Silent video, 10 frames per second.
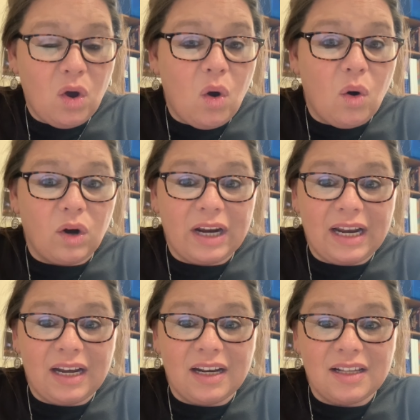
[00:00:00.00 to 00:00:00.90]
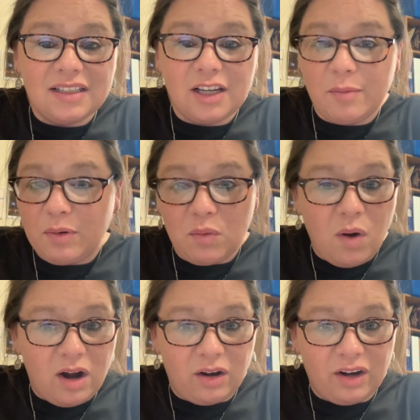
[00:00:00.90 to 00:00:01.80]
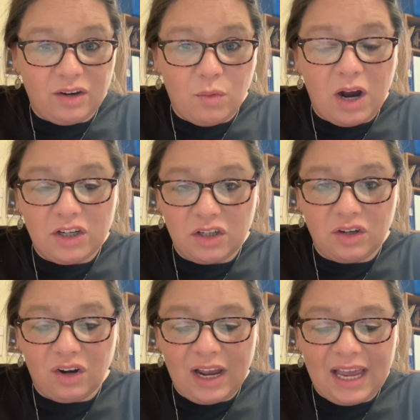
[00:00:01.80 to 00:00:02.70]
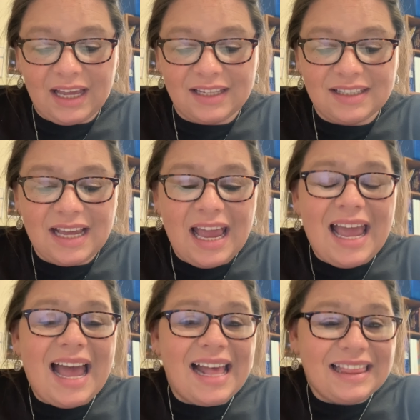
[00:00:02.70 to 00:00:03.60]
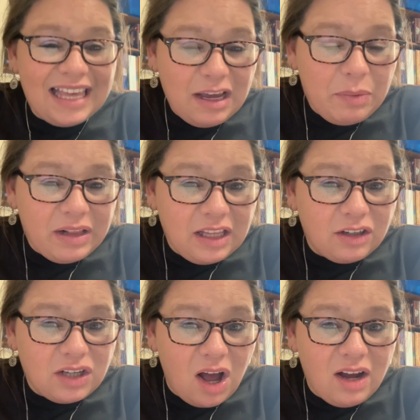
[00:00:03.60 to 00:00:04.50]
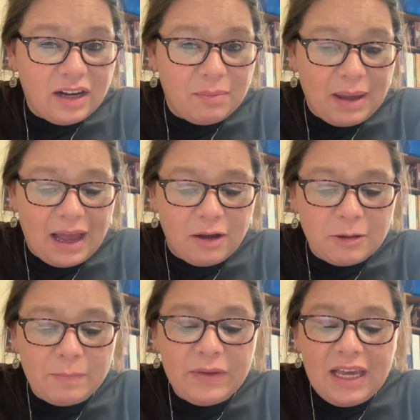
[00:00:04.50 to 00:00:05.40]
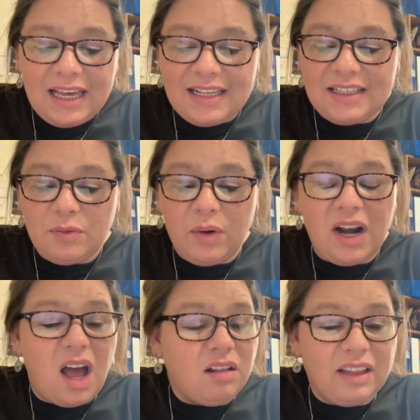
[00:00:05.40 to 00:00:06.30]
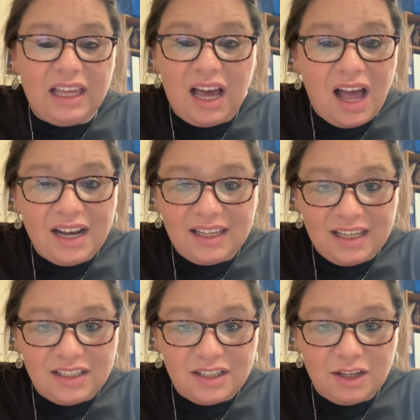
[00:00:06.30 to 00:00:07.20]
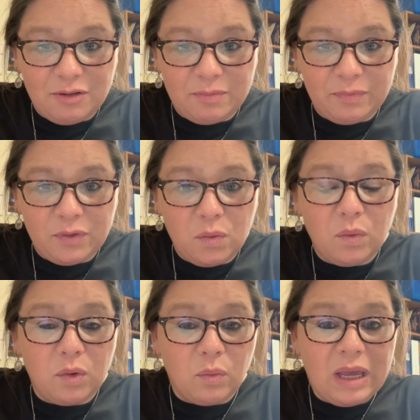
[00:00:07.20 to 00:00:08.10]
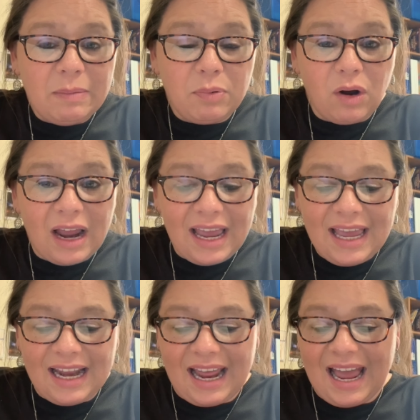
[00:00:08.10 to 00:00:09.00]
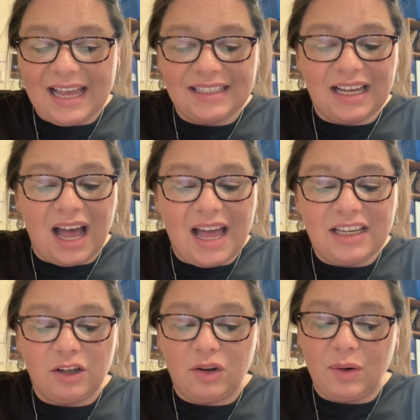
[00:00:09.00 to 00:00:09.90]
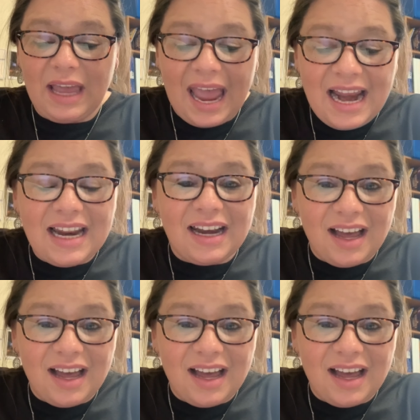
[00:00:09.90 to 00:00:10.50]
Or in soap and water and washing your hands. I think what they're talking about is what only God can do. When we pray and ask God to create in